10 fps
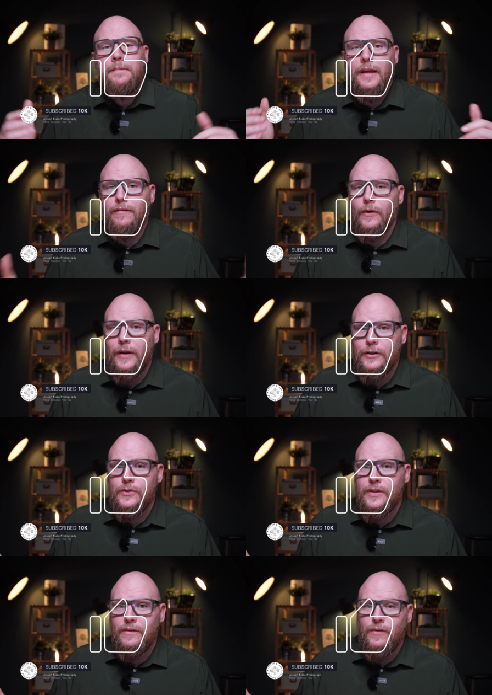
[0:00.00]
If you're
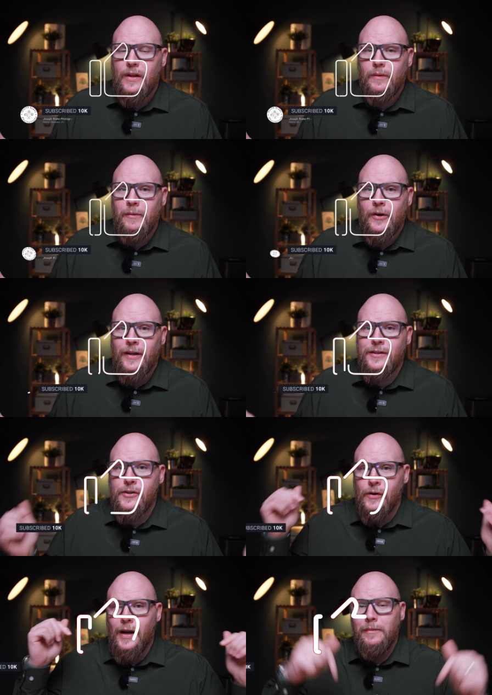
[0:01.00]
interested in following me on
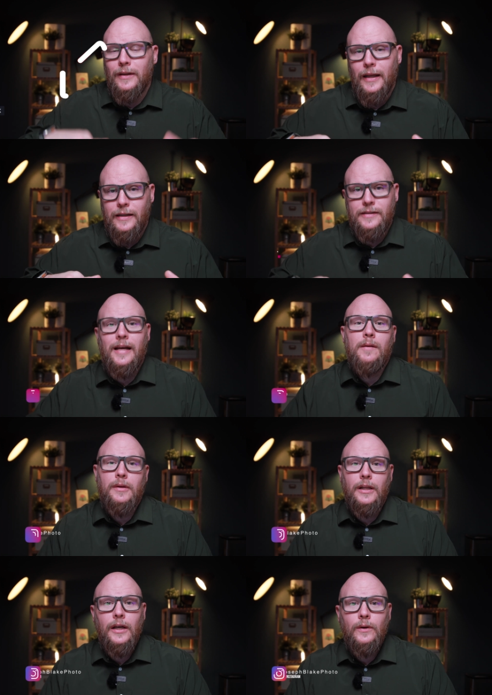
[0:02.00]
Instagram, links down
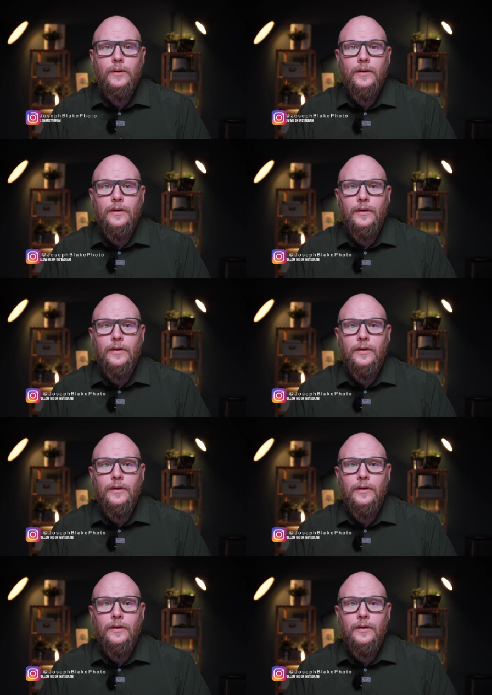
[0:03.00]
below.